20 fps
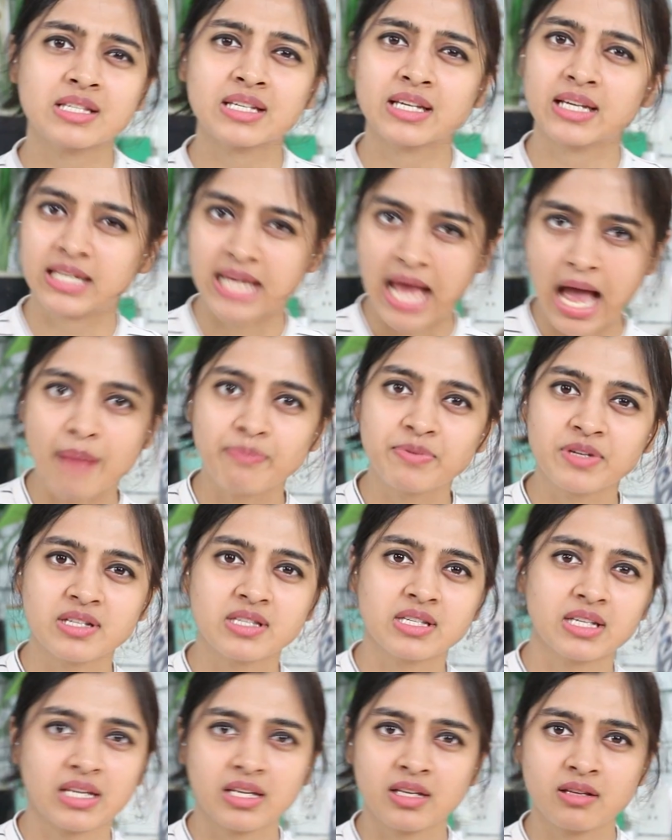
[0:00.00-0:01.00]
skin, happier
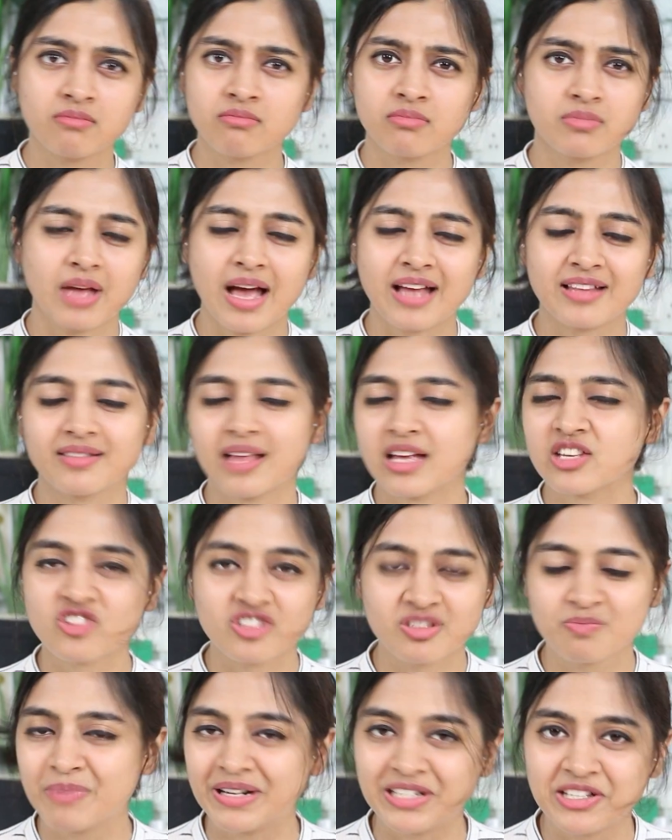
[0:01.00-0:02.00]
skin, and that's
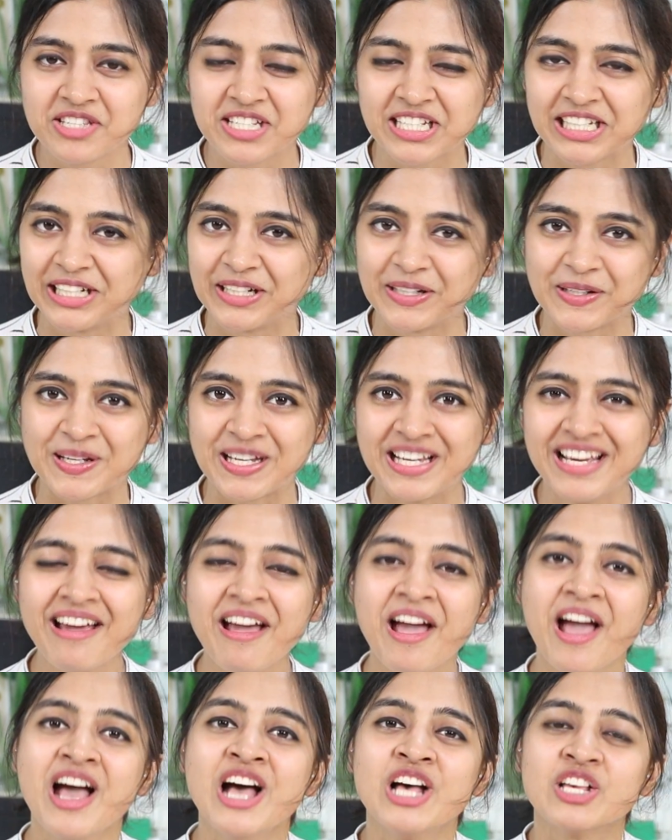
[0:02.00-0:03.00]
just better skin,
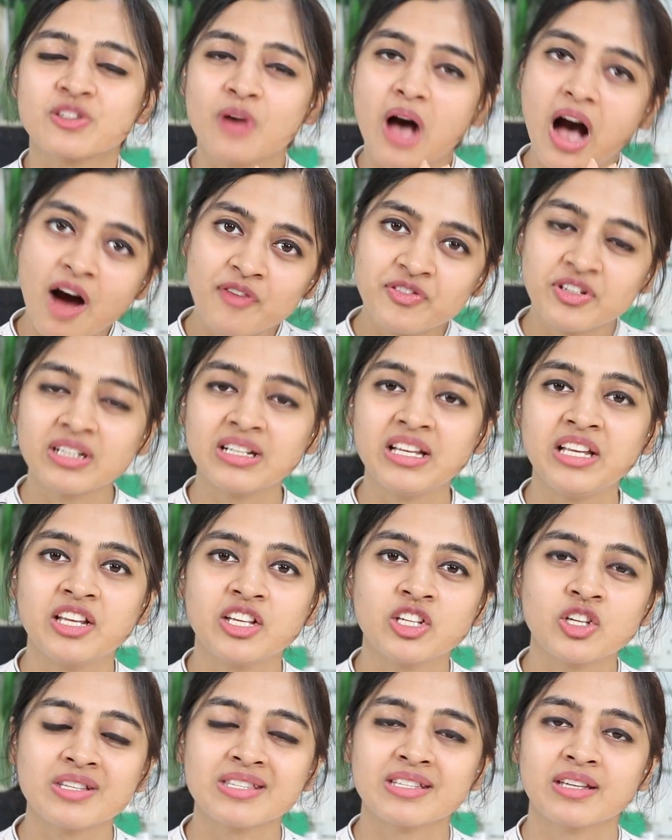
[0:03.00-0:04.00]
okay? So after
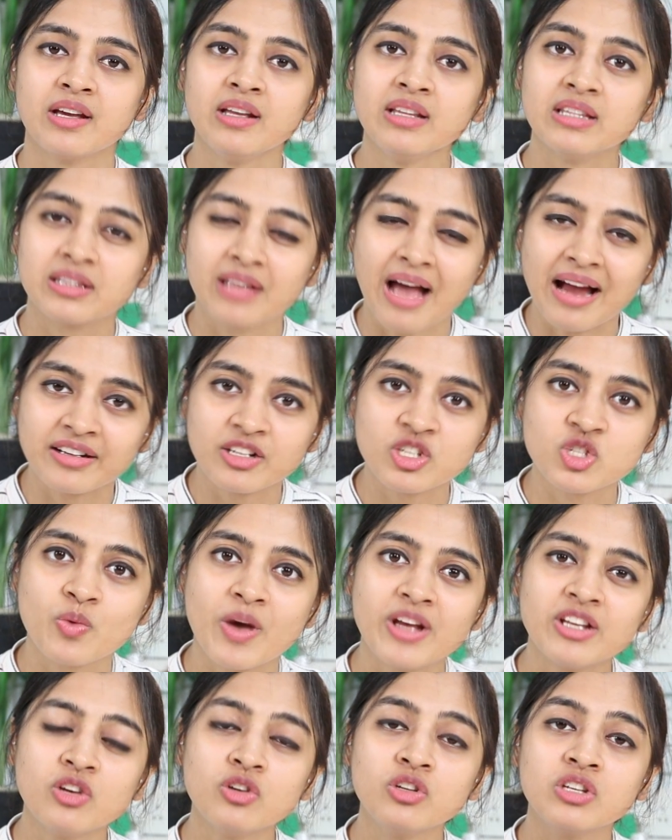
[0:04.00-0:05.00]
cleaning your skin, that is
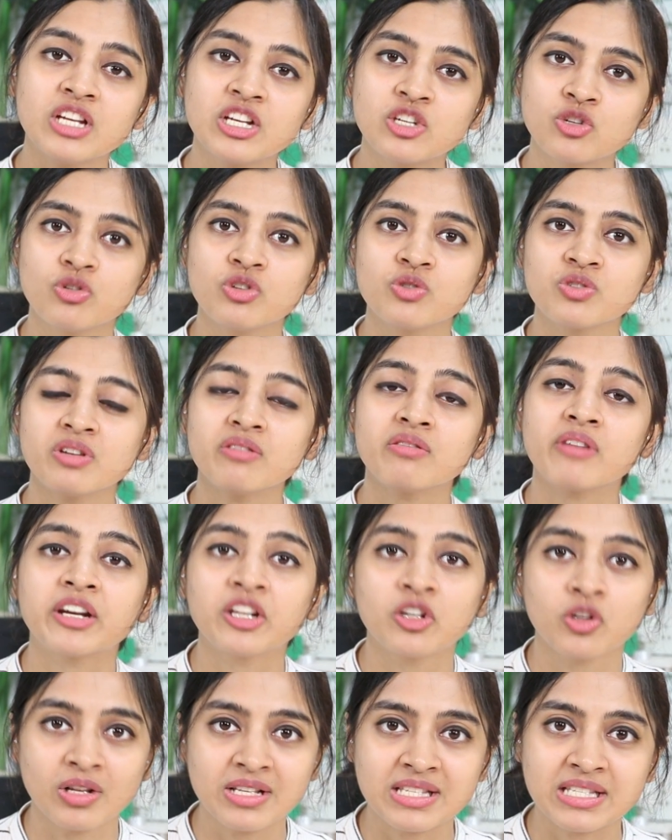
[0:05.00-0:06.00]
when you need to use a
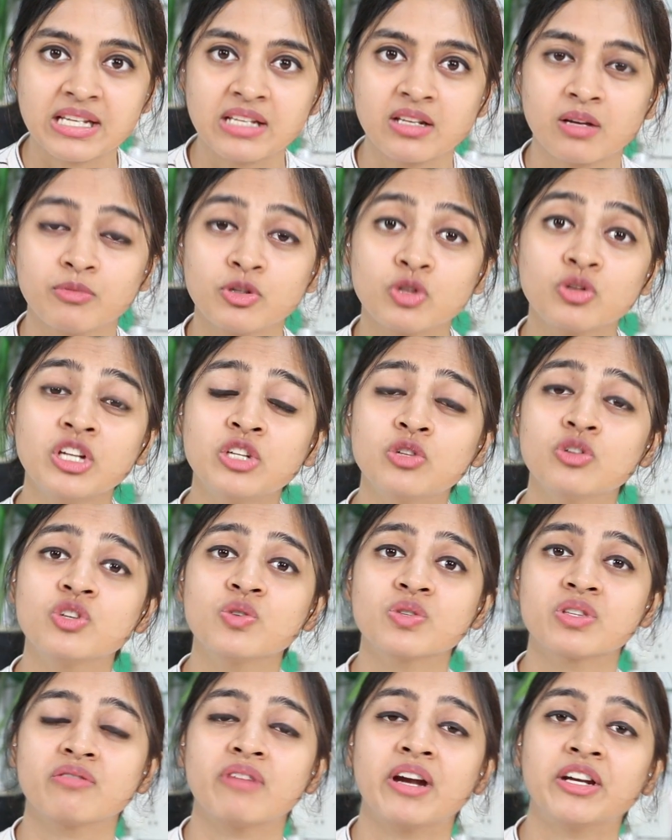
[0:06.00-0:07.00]
retinol serum. You need to
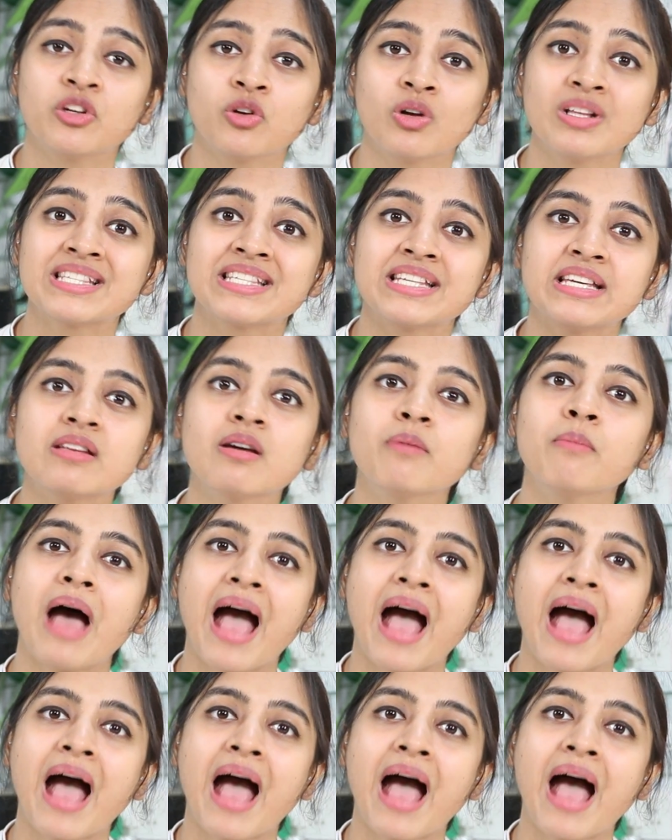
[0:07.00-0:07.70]
use a retinol serum